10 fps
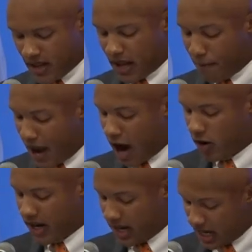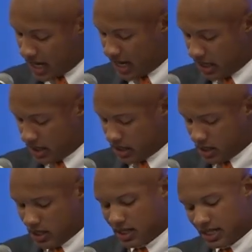empowering
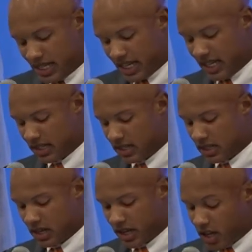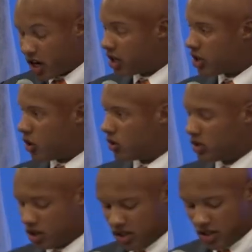kids, teens, and young
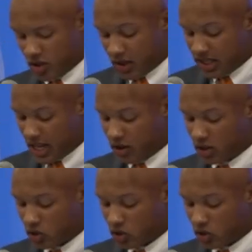adults to excel in